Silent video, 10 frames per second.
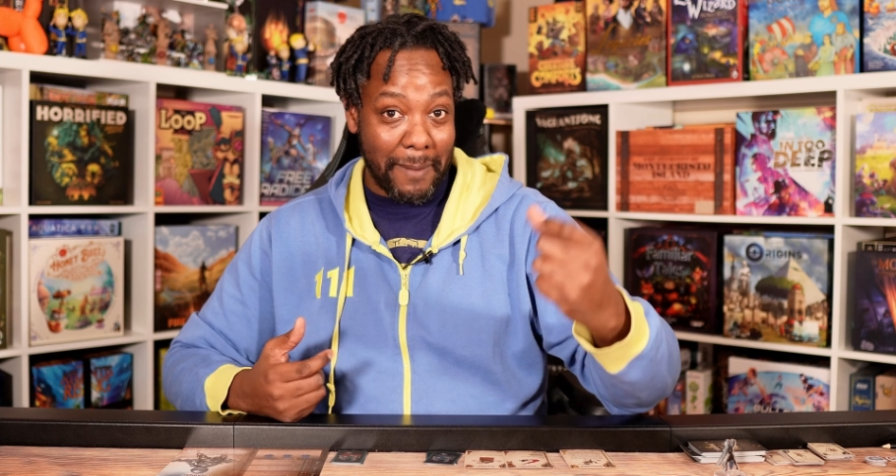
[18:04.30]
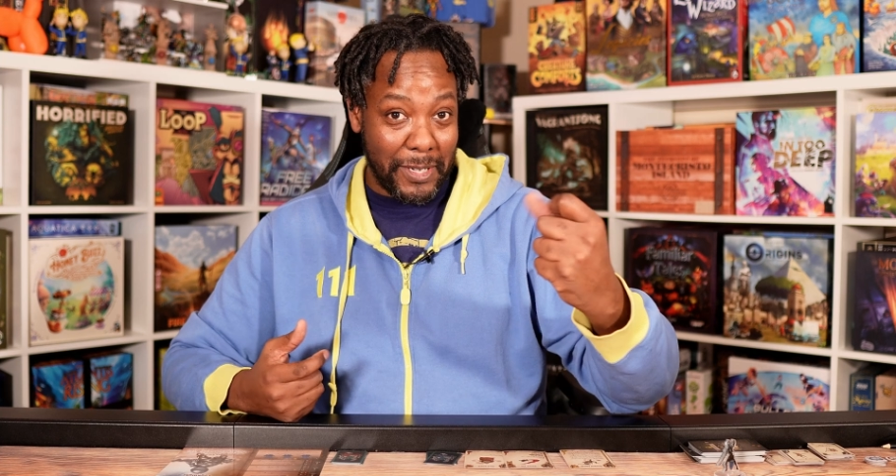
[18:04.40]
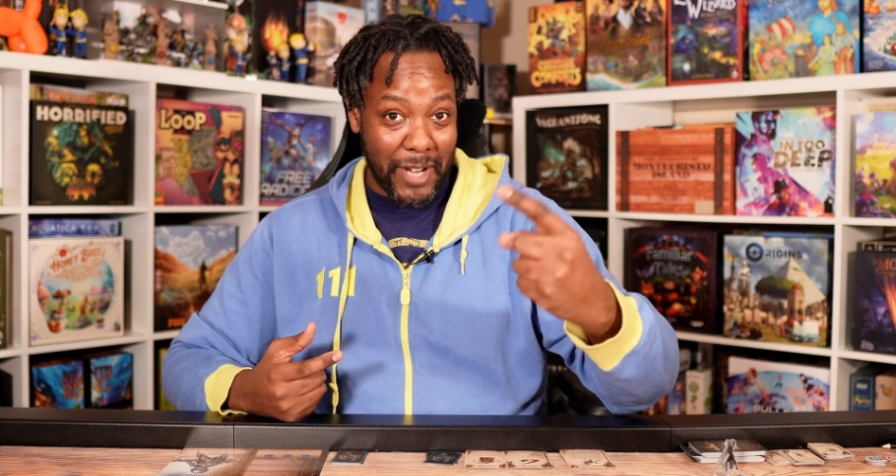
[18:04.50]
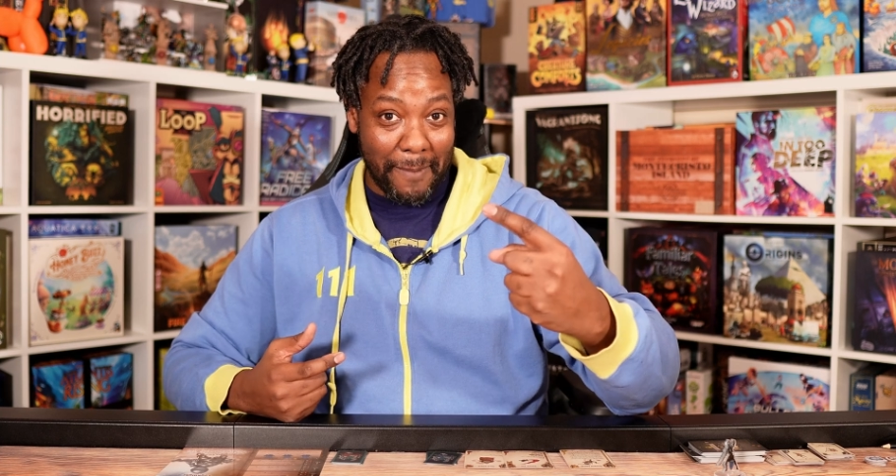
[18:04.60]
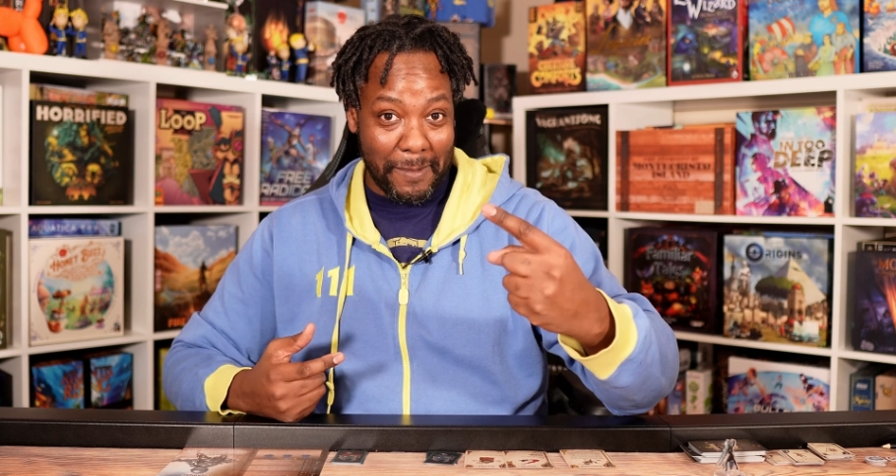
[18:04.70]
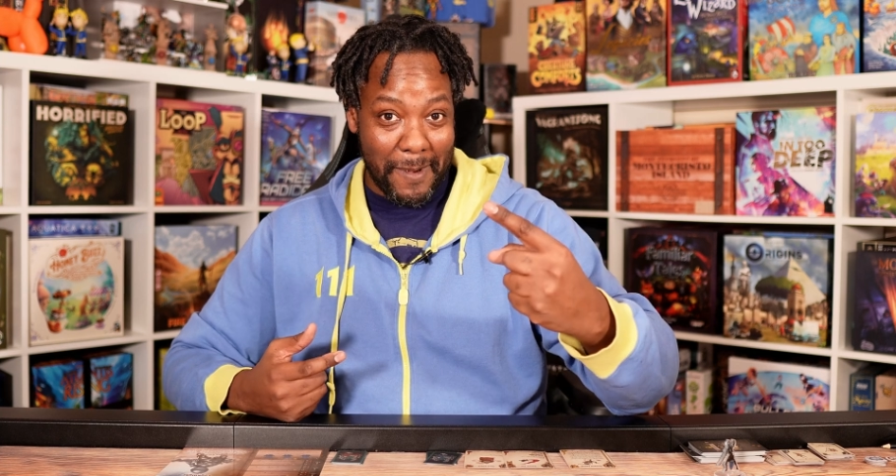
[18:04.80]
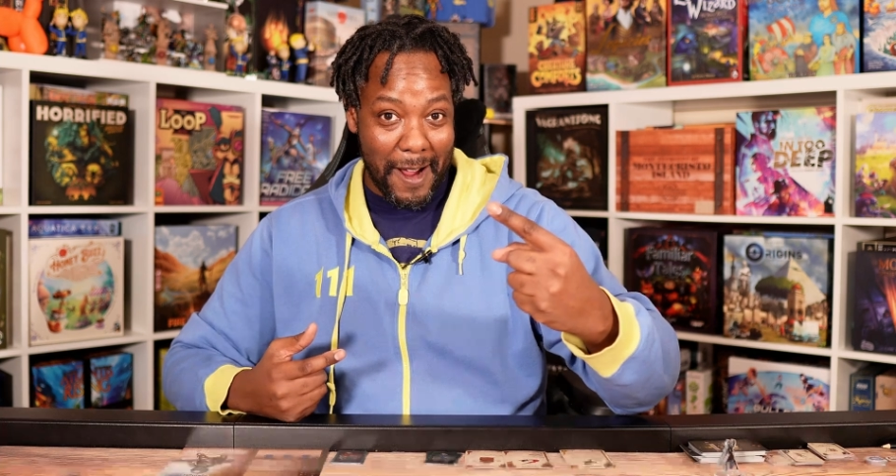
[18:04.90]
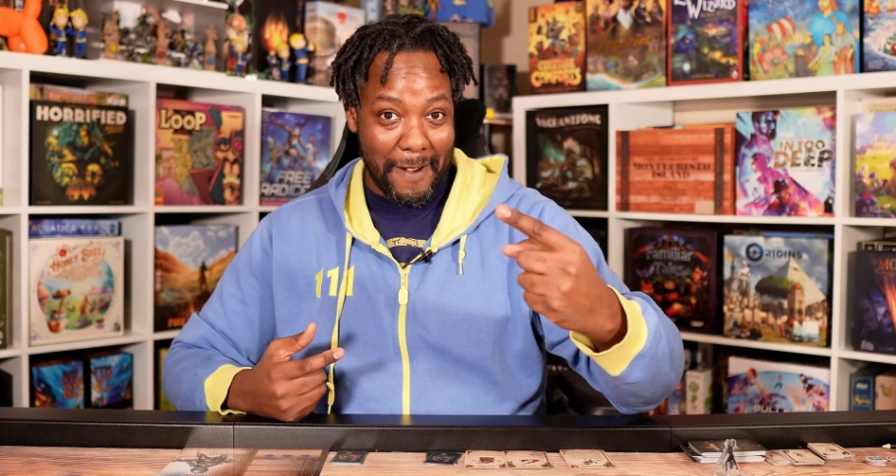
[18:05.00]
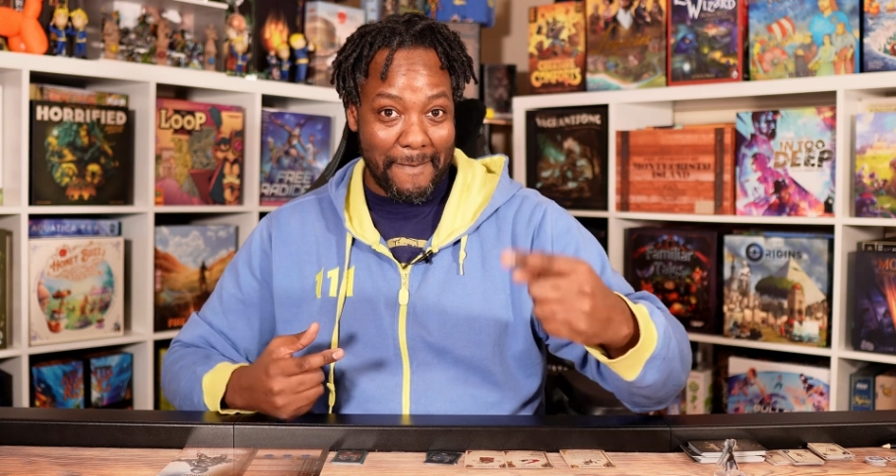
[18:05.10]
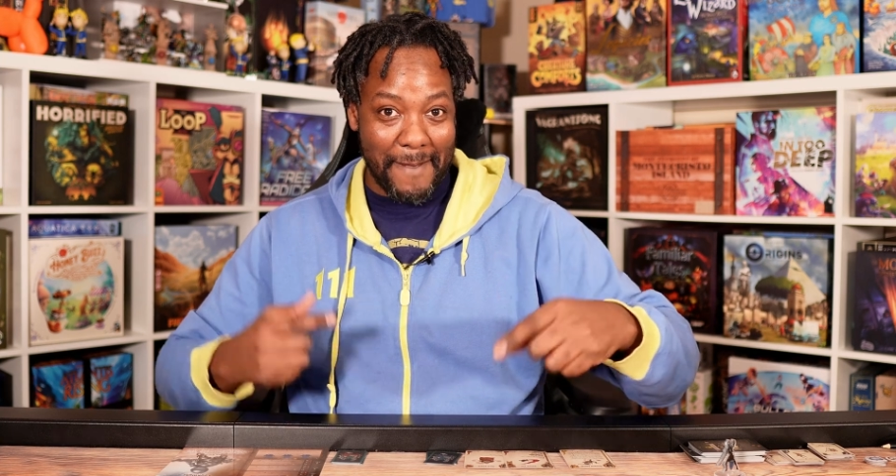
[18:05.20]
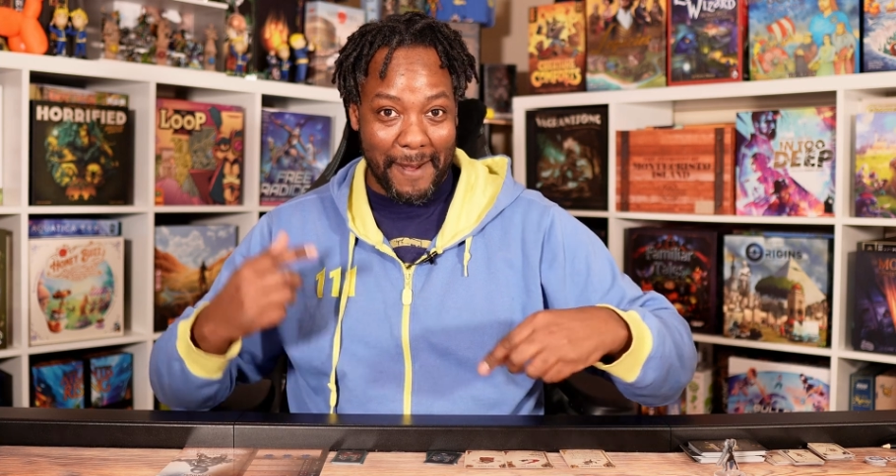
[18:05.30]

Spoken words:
maybe chop them off,